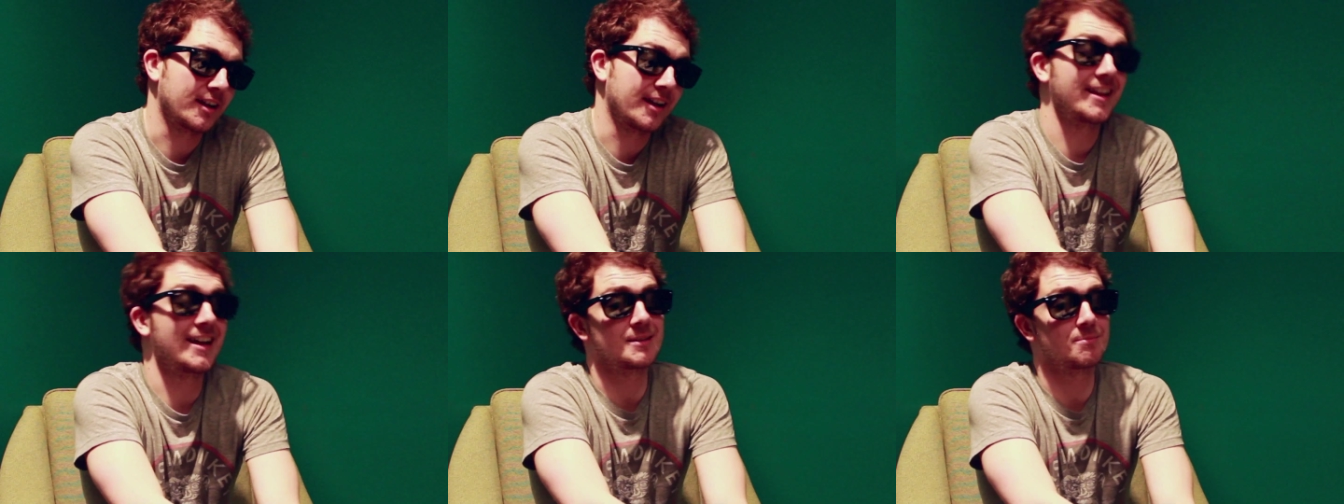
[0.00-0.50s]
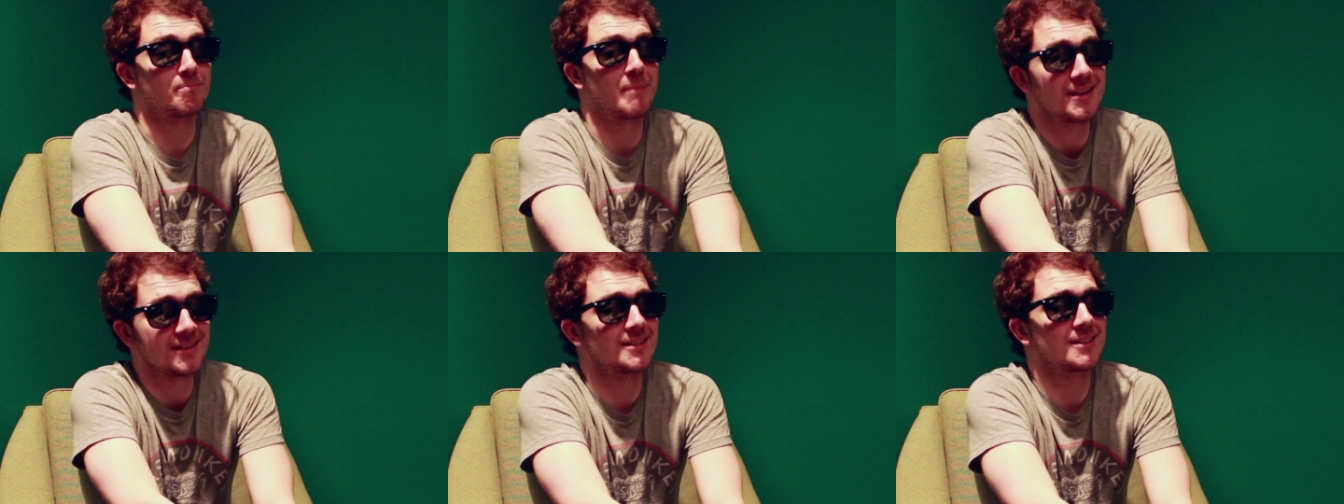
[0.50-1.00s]
And that's
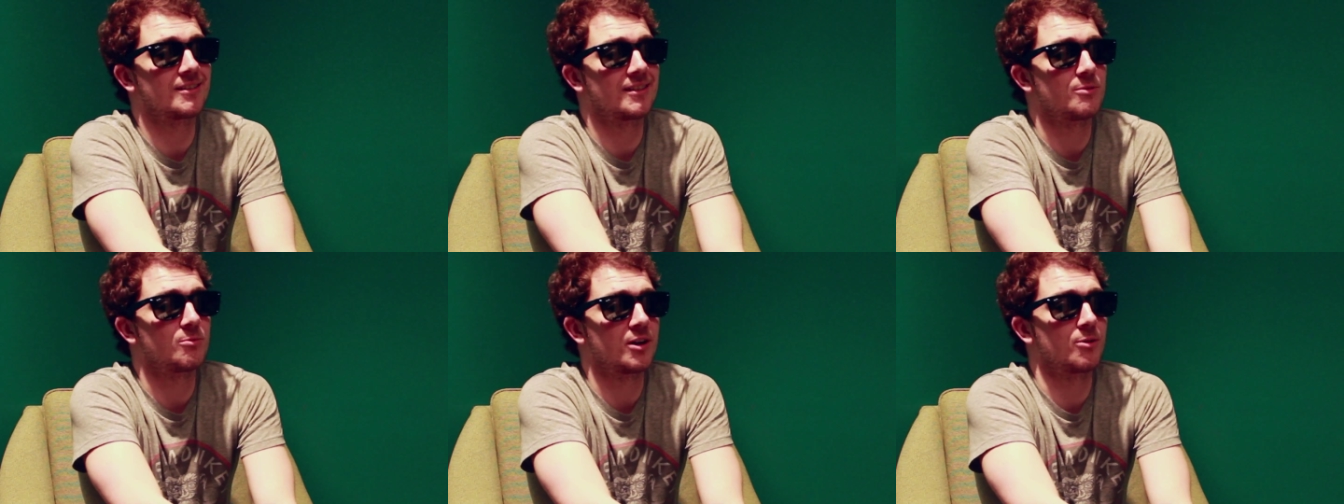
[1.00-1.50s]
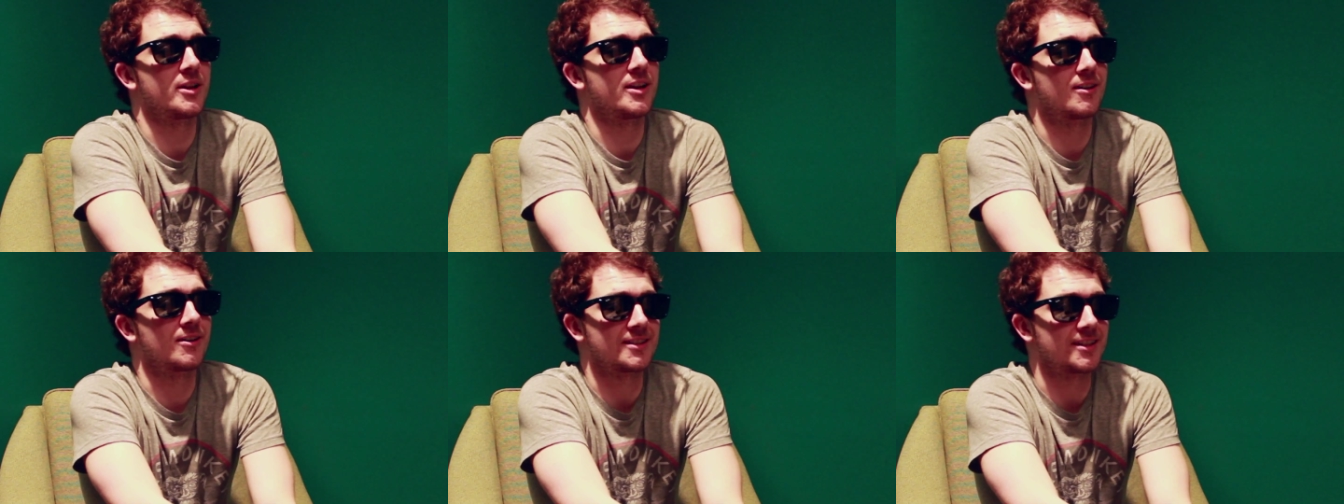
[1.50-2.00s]
basically where we
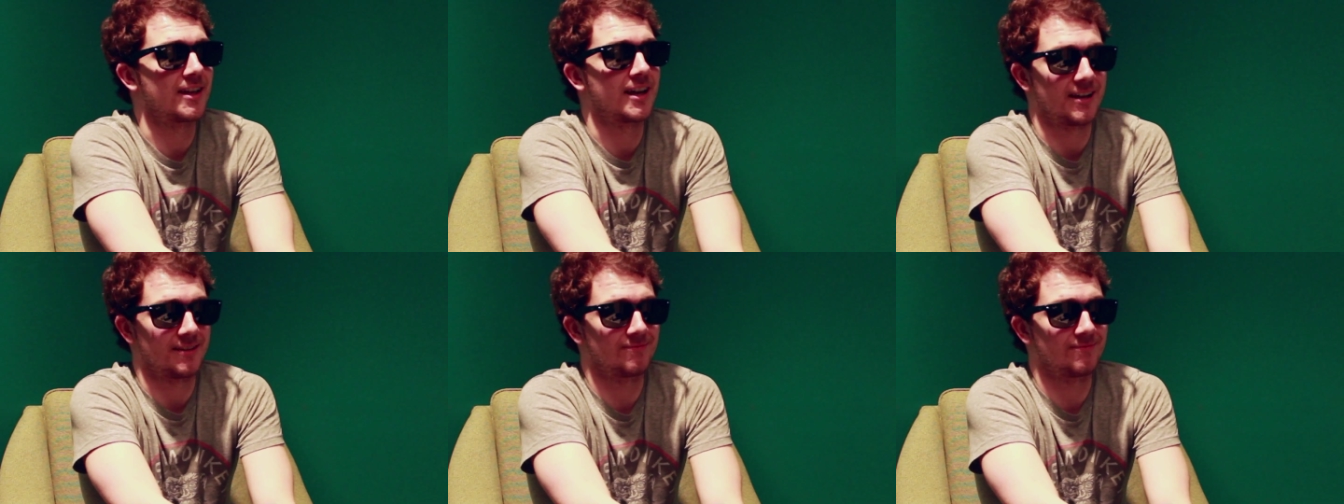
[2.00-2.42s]
are today.